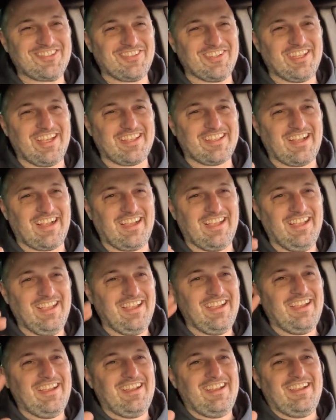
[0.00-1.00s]
but like
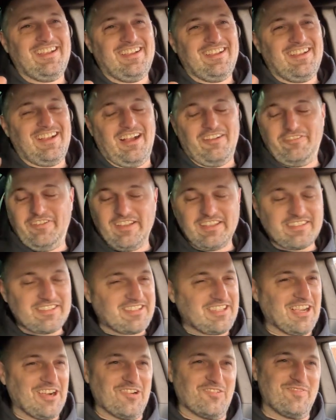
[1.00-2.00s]
I felt
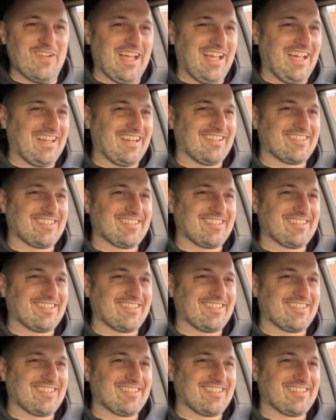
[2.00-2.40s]
so bad.